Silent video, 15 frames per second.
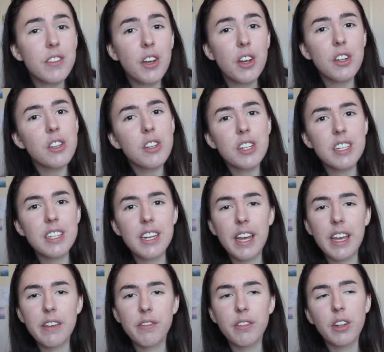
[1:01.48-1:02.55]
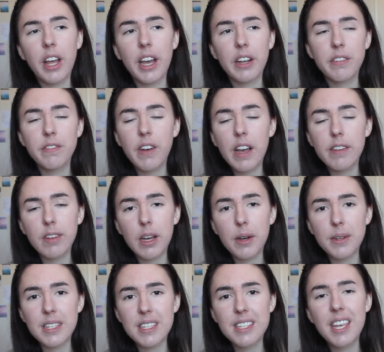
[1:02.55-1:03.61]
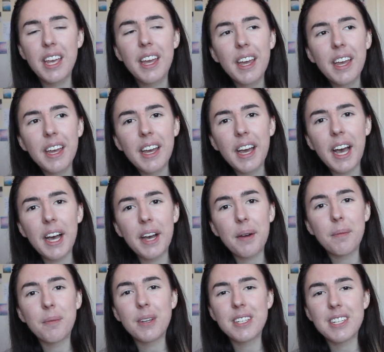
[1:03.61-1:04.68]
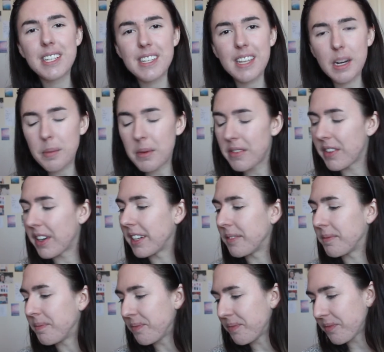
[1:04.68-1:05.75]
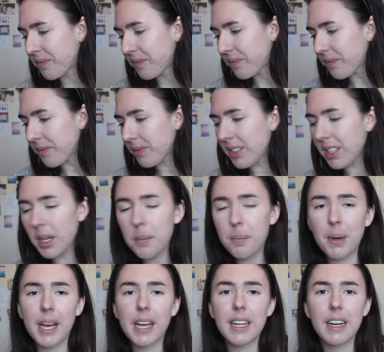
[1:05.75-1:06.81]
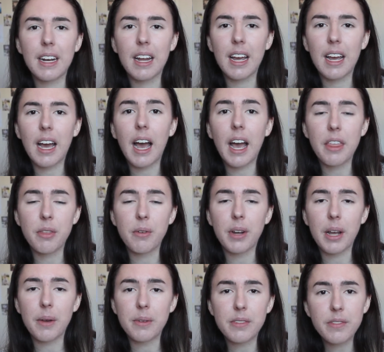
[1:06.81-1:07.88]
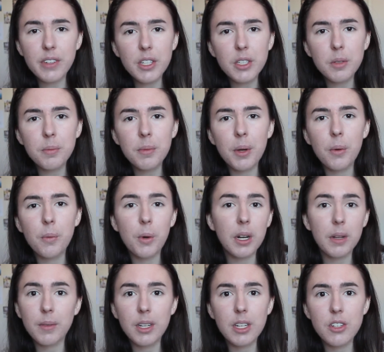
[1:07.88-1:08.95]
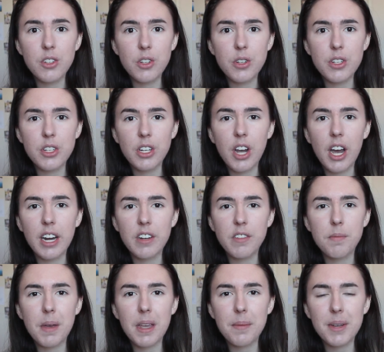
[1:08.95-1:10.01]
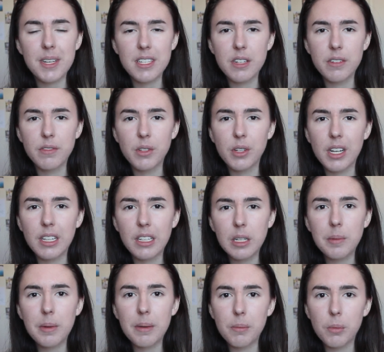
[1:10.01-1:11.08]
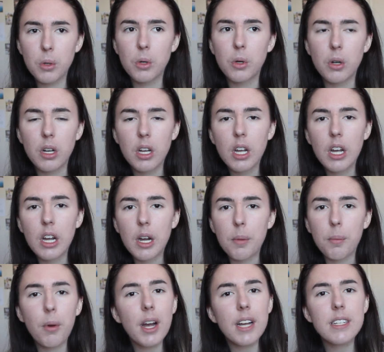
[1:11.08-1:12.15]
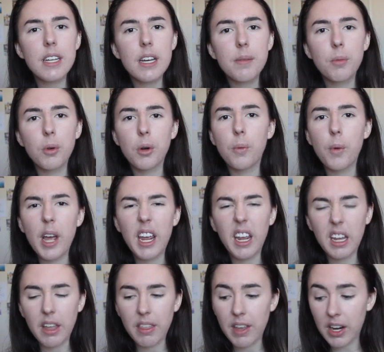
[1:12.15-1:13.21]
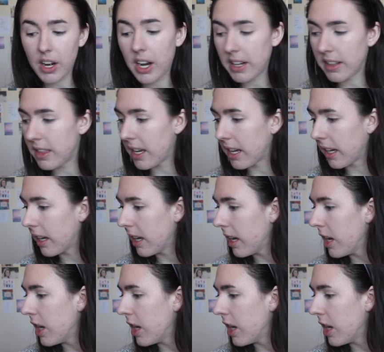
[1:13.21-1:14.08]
to go to uni today for like 5 hours, which is going to be fun, but I thought I would film what I'm going to do to kind of make myself look a little bit more brighter, more awake, that kind of thing.